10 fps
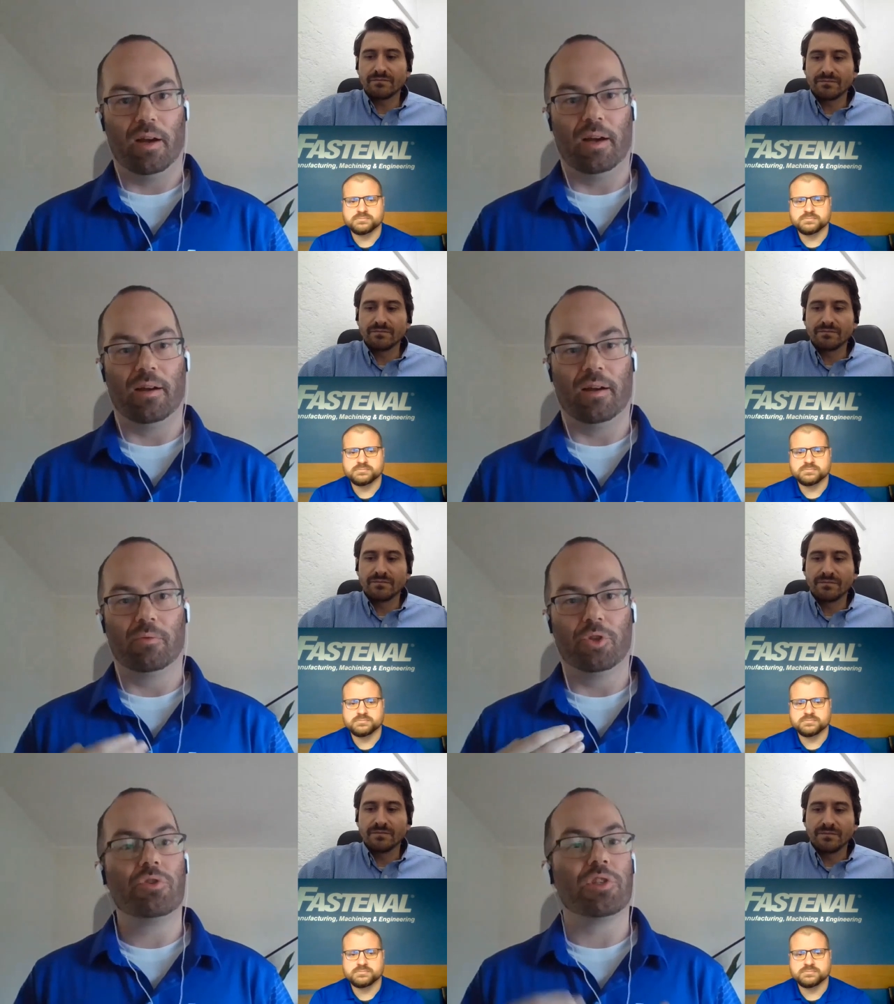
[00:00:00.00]

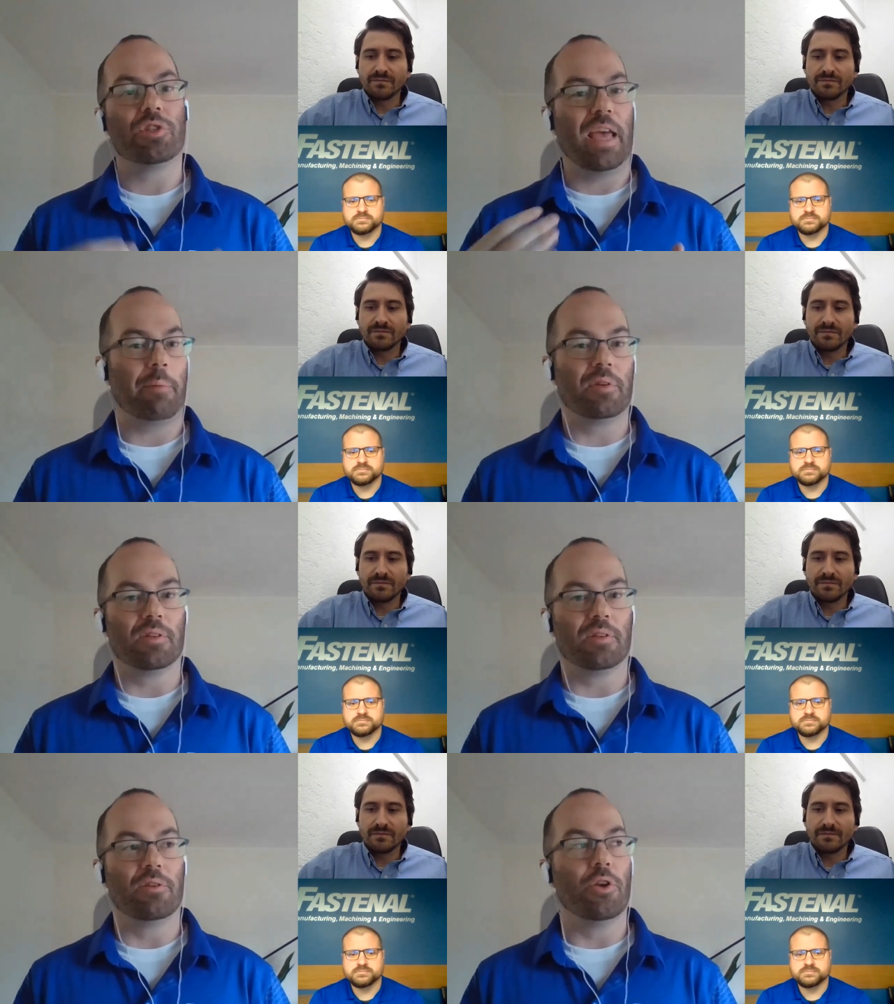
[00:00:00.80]
Speaker 1: Uh, you just
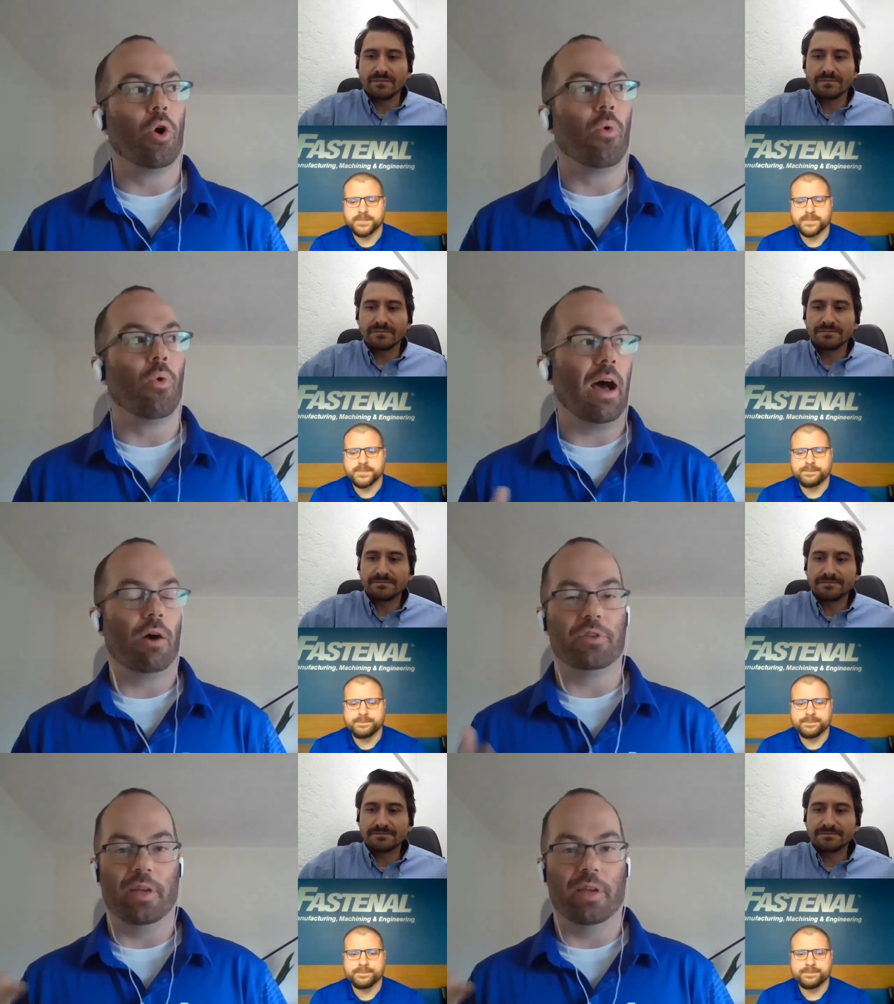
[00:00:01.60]
happened to know
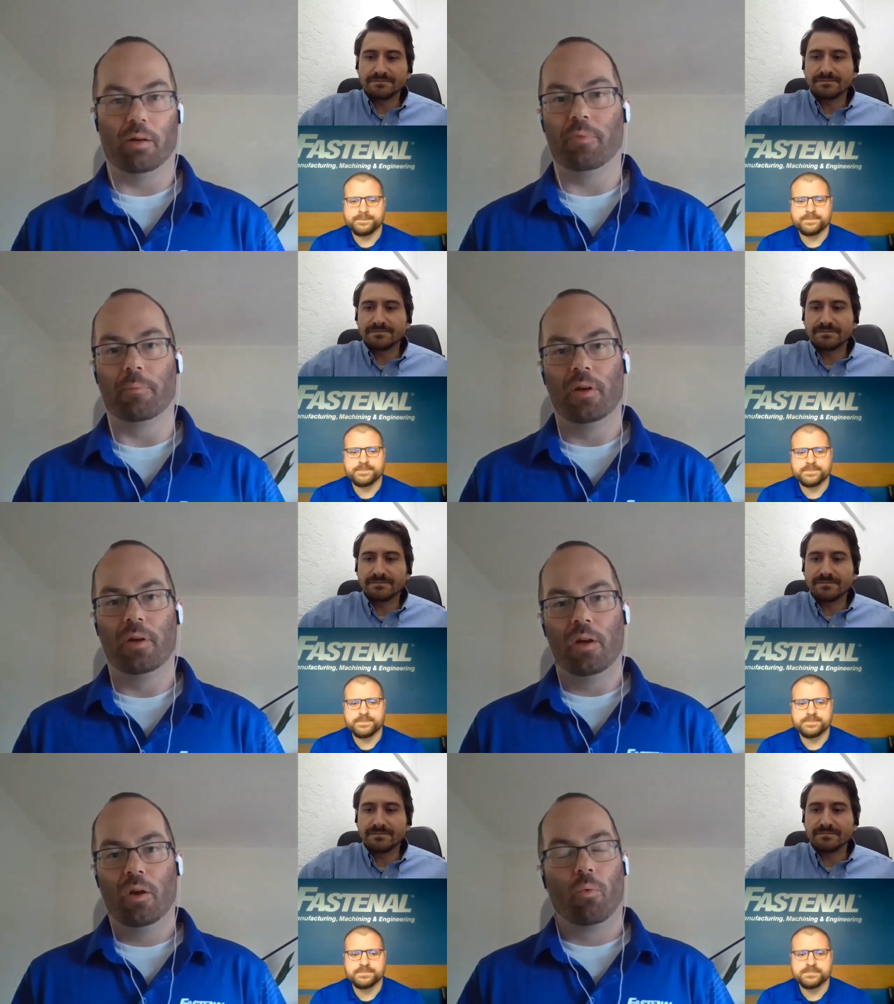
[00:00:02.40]
how to help them
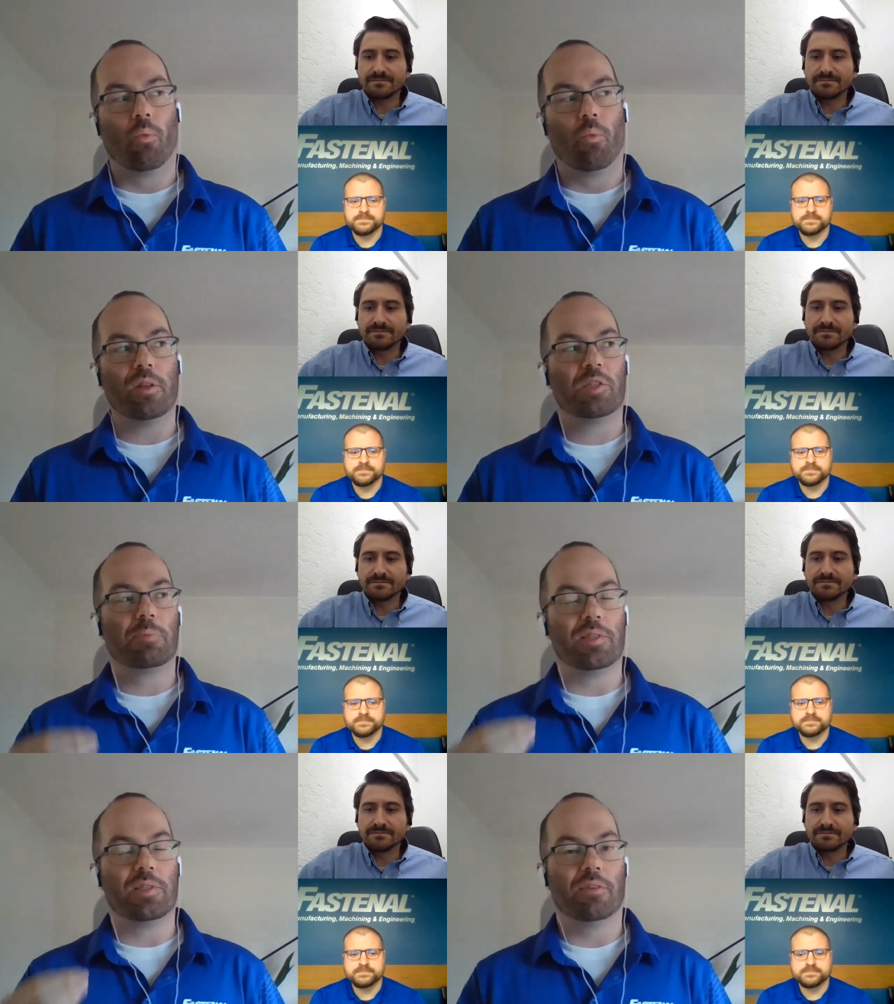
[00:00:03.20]
what
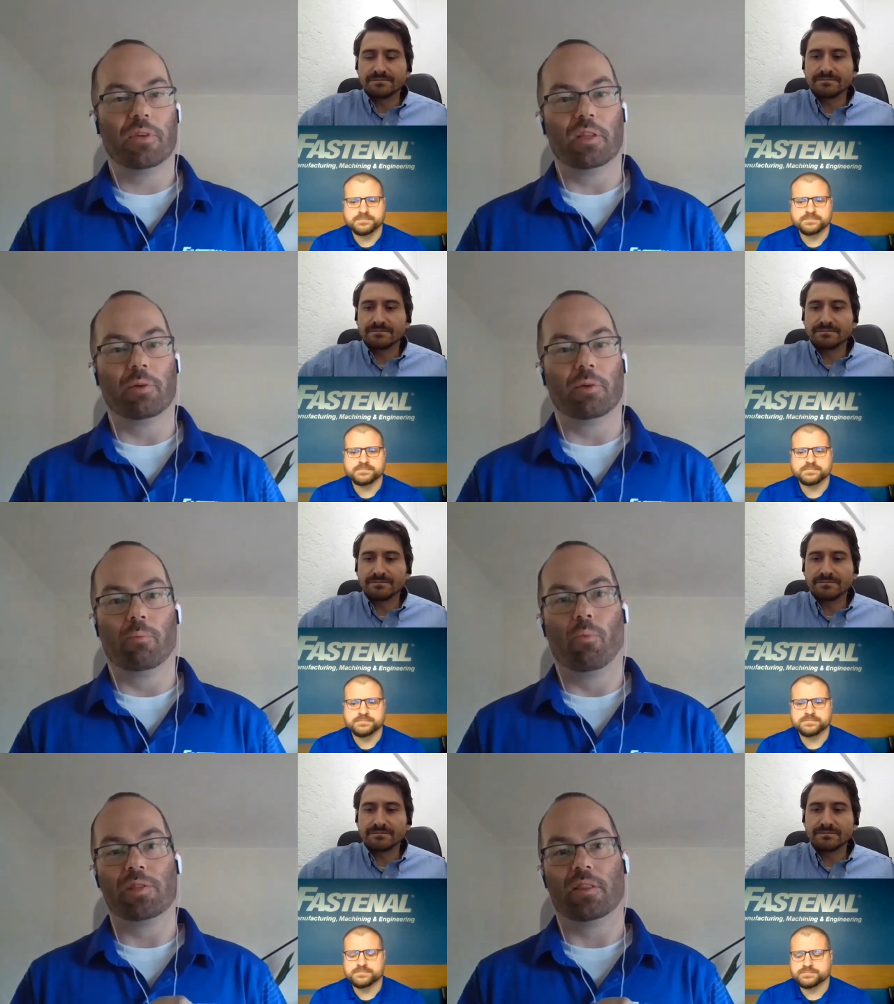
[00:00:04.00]
specifically
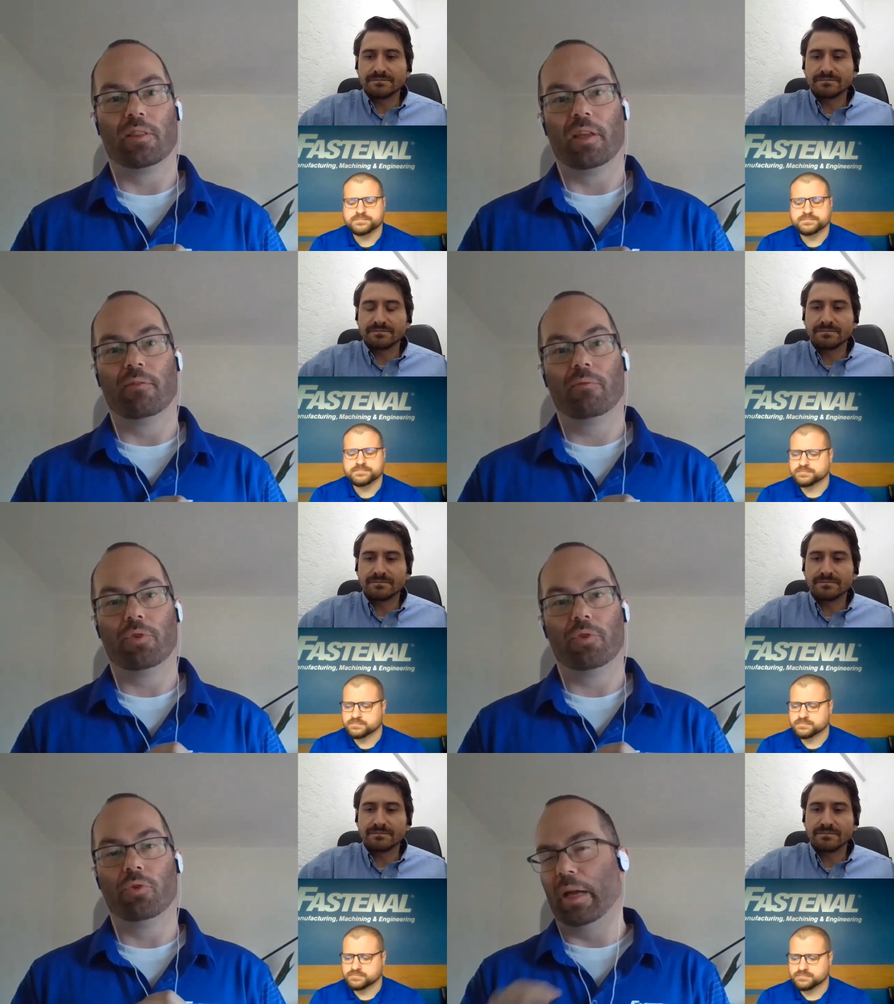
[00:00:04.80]
was it that
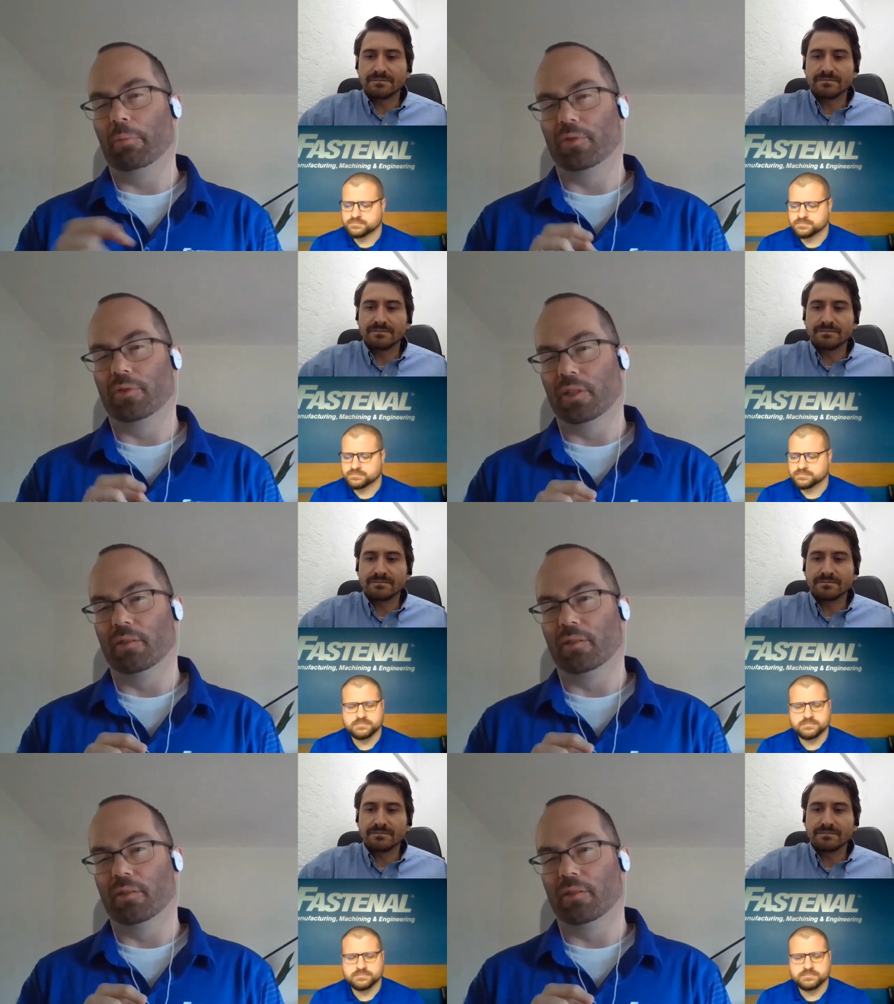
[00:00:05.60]
you were able